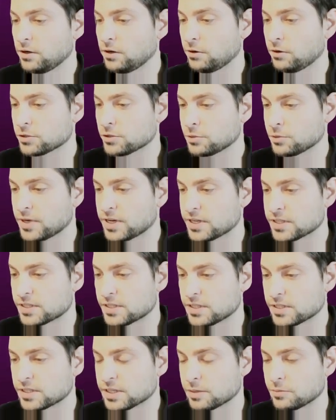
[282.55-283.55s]
Also, we can
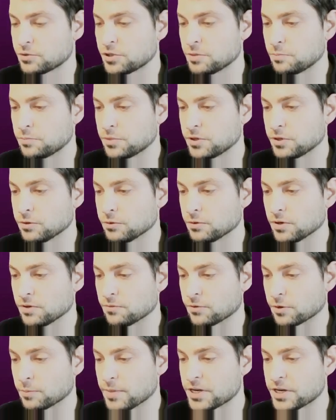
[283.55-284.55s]
see some GPU
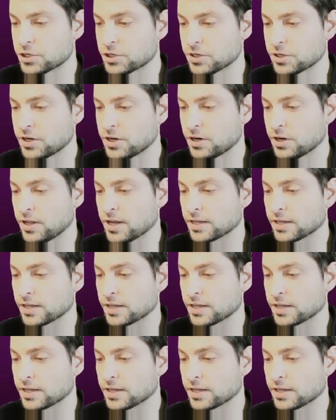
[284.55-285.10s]
information here,